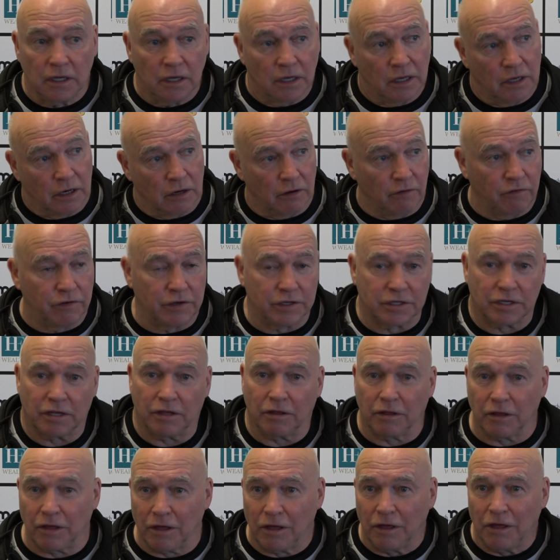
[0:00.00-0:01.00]
And
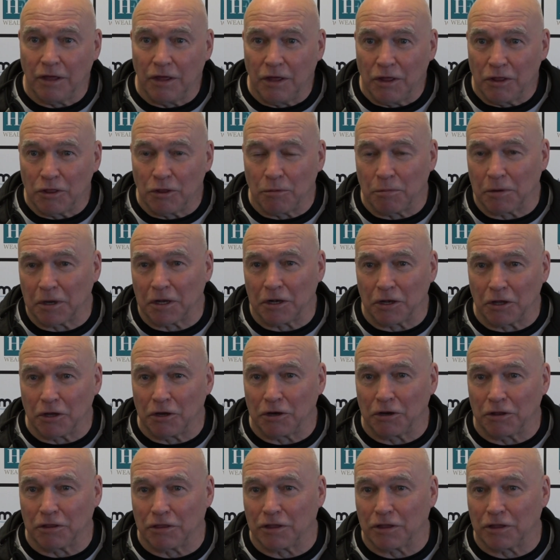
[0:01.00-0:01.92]
obviously the big learning